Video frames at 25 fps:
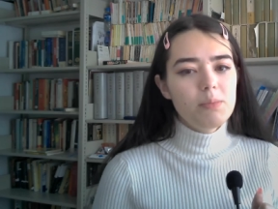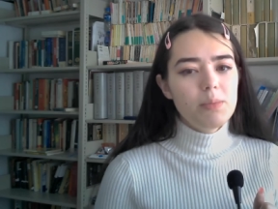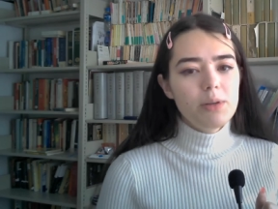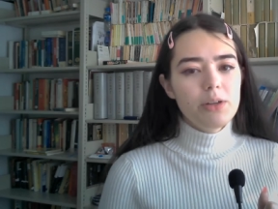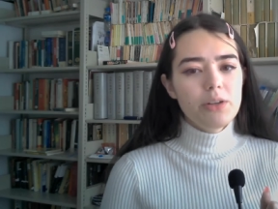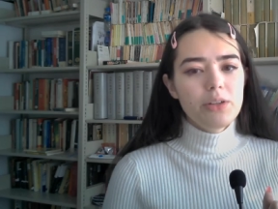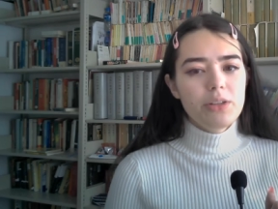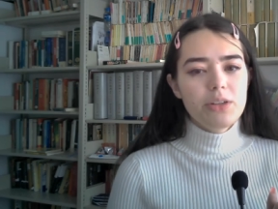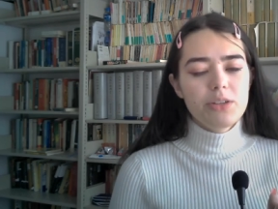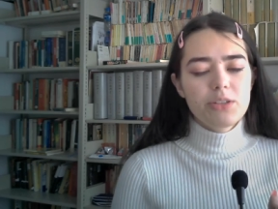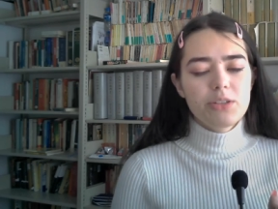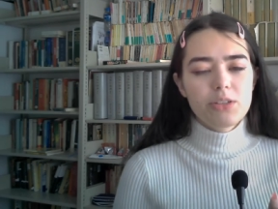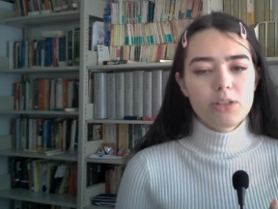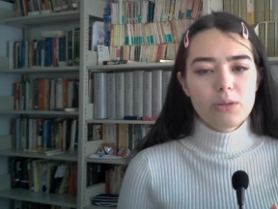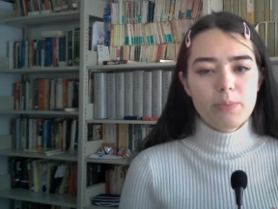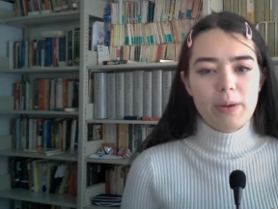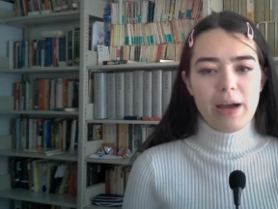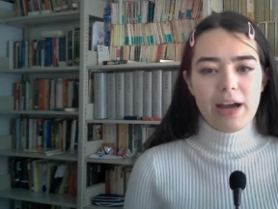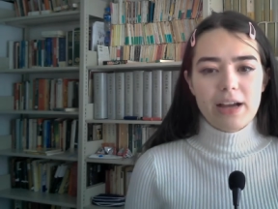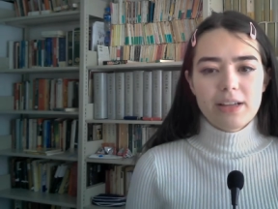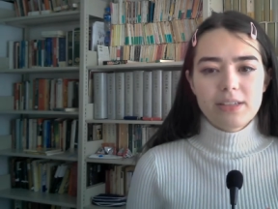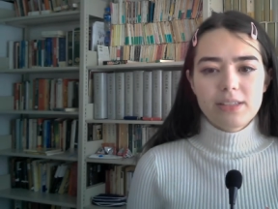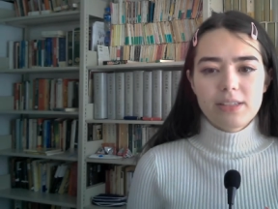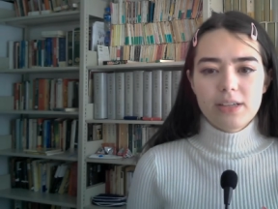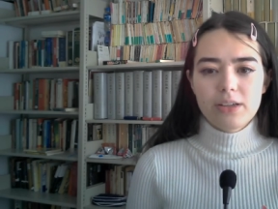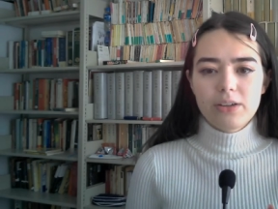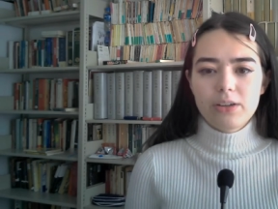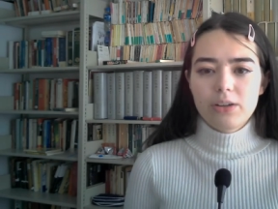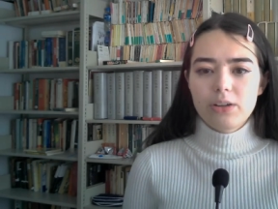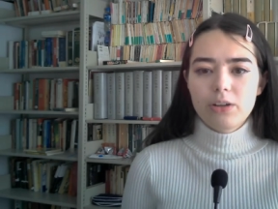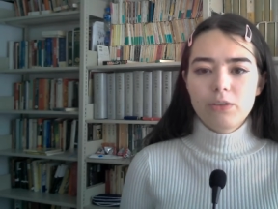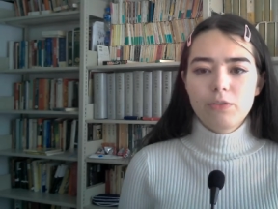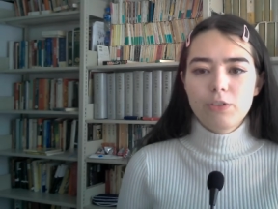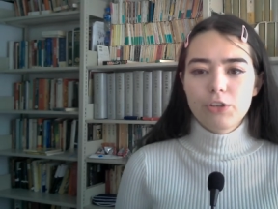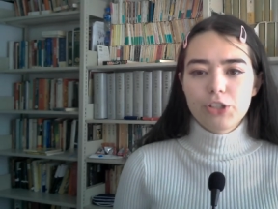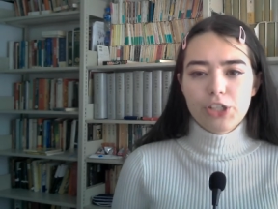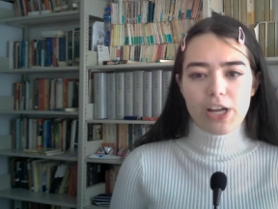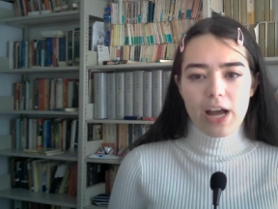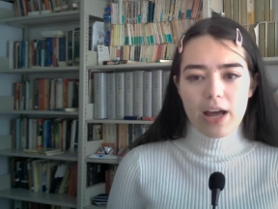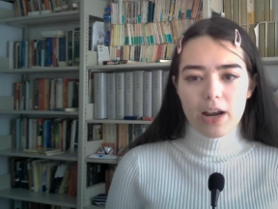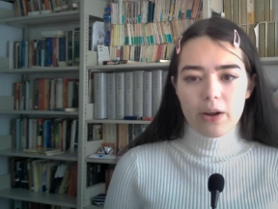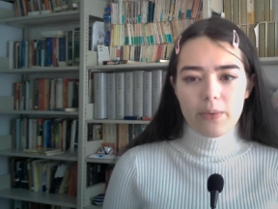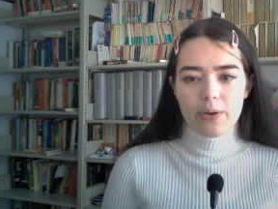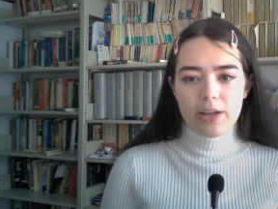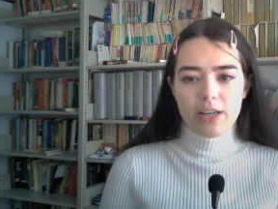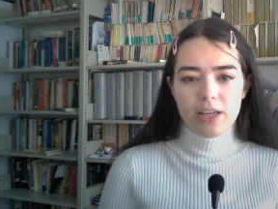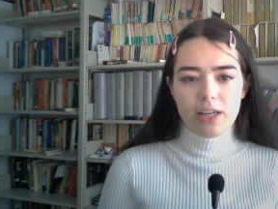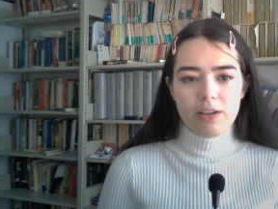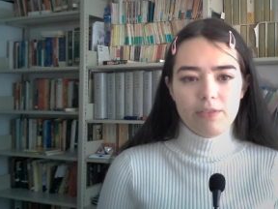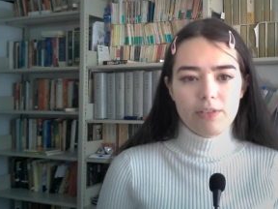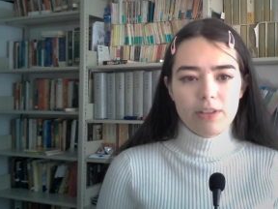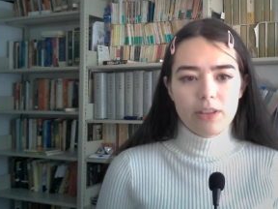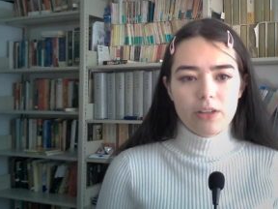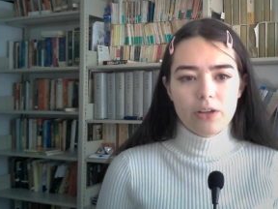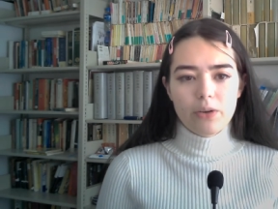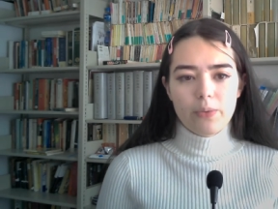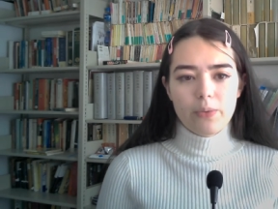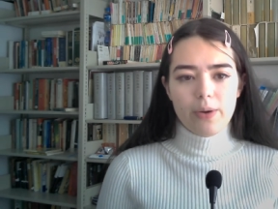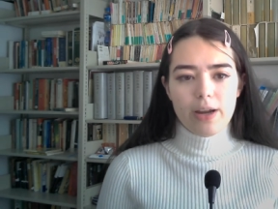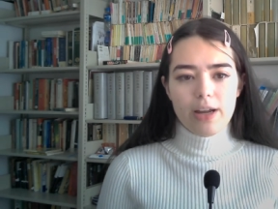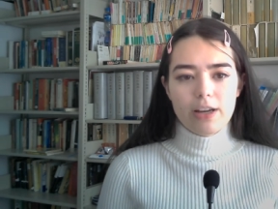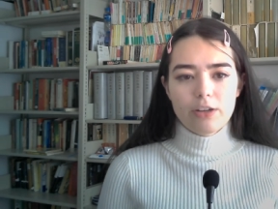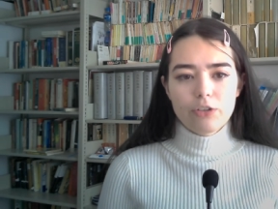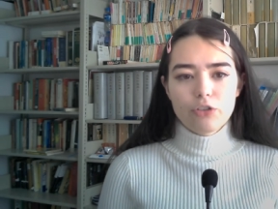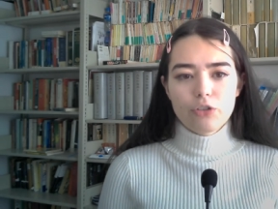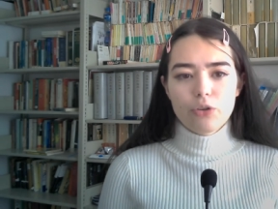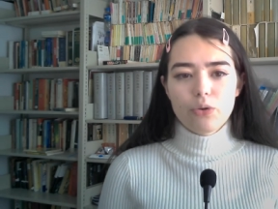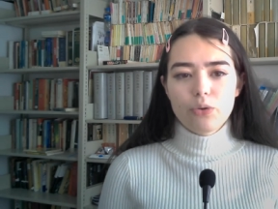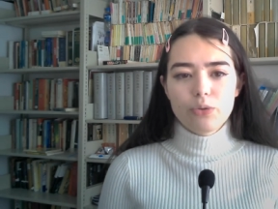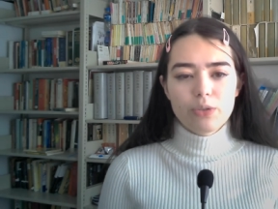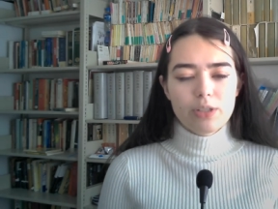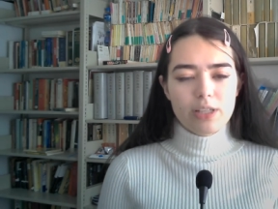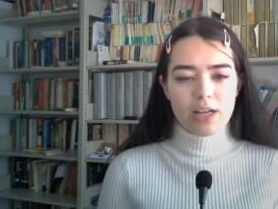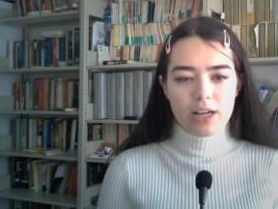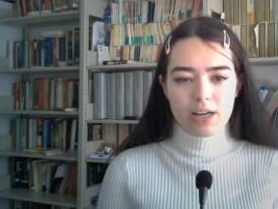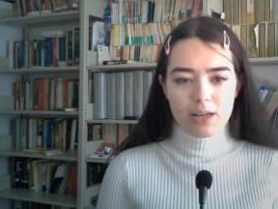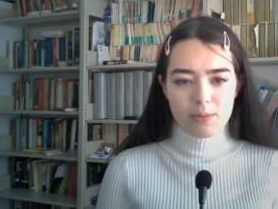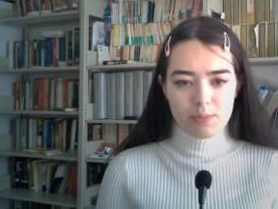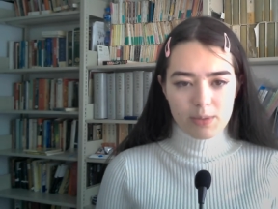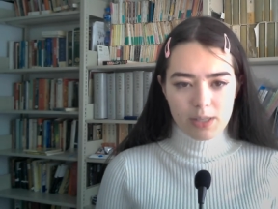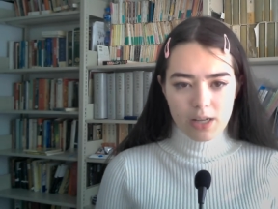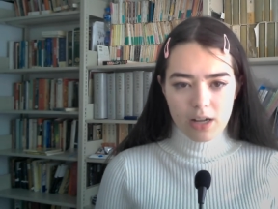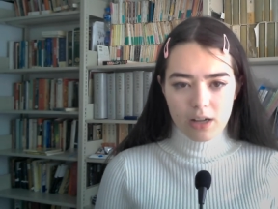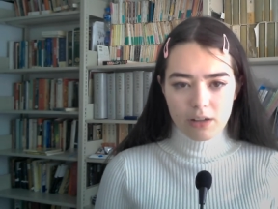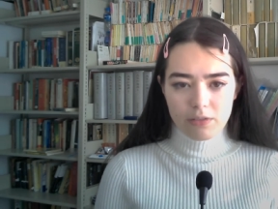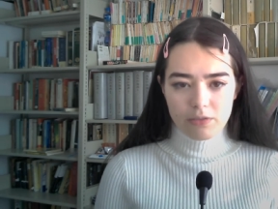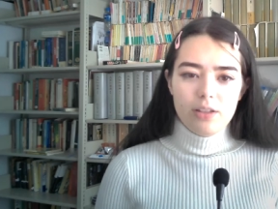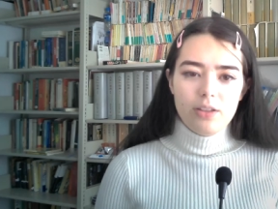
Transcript: nearly surpassing or overshadowing even the great Shokusan himself.